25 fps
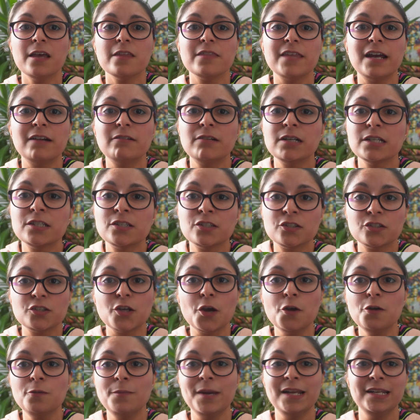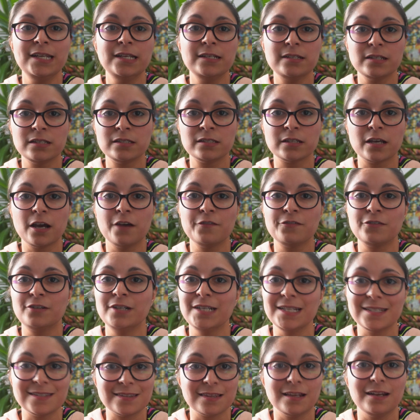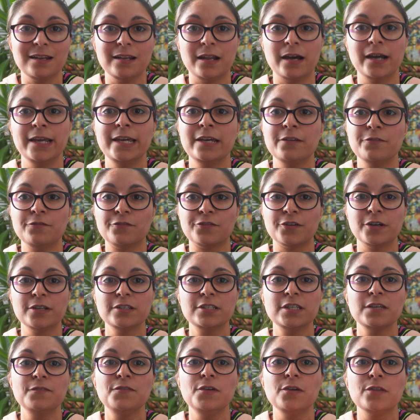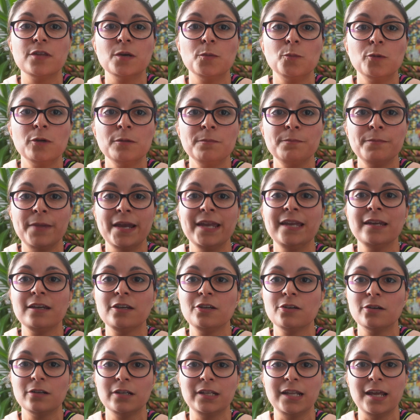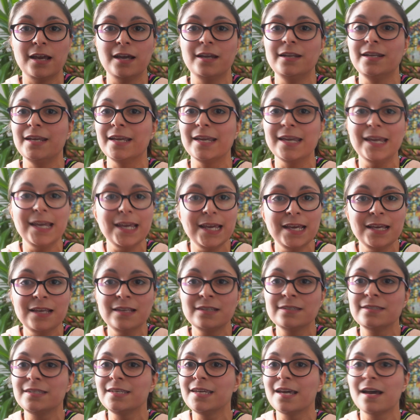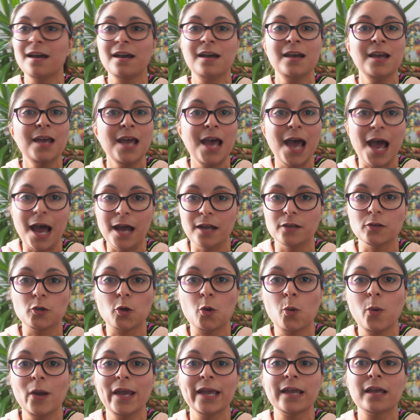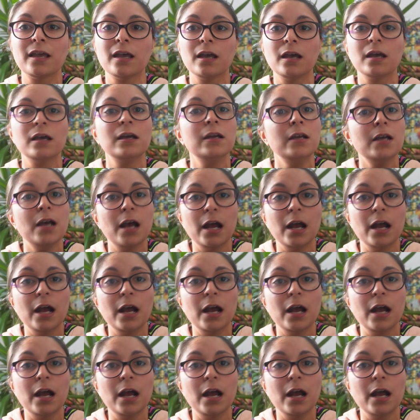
There are so many discoveries that lie in front of you that will make your learning easier and quicker,